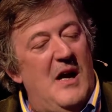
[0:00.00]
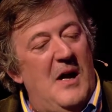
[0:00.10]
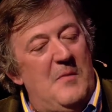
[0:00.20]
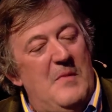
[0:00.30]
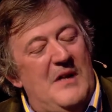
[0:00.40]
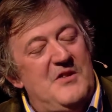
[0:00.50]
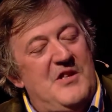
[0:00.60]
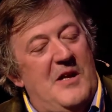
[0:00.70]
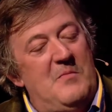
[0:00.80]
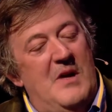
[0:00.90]
and
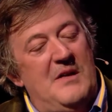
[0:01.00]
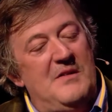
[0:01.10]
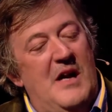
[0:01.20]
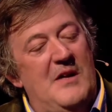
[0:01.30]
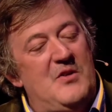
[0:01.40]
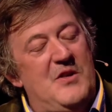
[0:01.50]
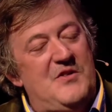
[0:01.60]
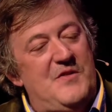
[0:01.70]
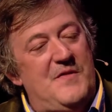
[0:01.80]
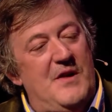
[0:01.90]
Salman and
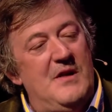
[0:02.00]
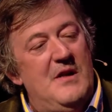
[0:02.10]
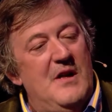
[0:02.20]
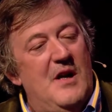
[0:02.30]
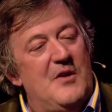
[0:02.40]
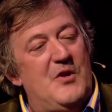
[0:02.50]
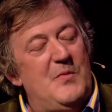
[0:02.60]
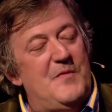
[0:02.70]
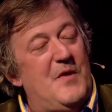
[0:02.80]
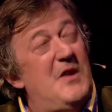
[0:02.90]
Christopher, a
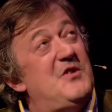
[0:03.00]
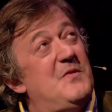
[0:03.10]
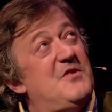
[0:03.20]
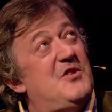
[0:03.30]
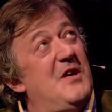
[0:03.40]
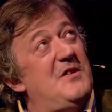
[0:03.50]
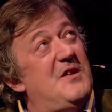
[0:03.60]
group of friends who have stayed